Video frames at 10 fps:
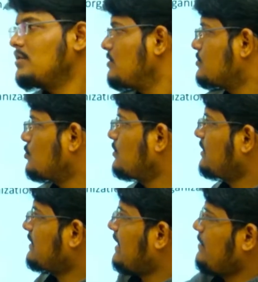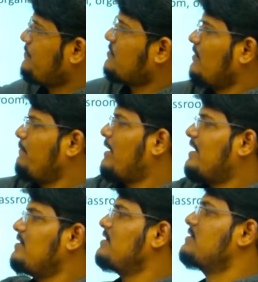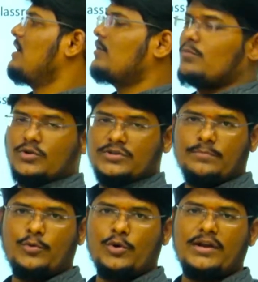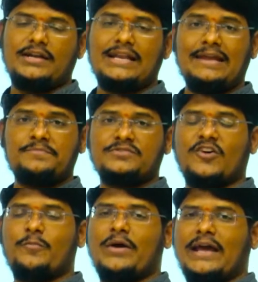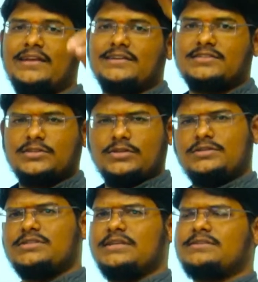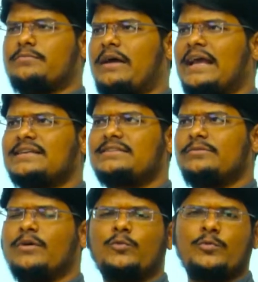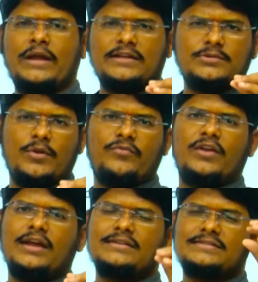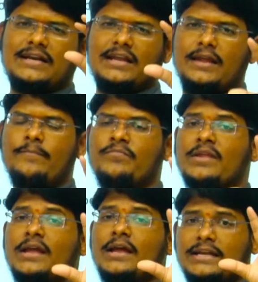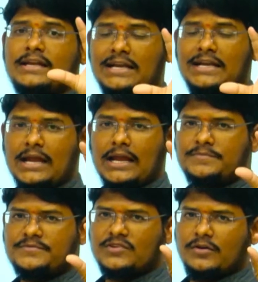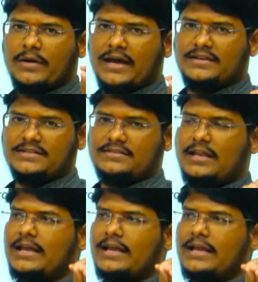So the types of barriers are most important. Types of barriers, just maximum to maximum, if we can study 10 types of barriers, like a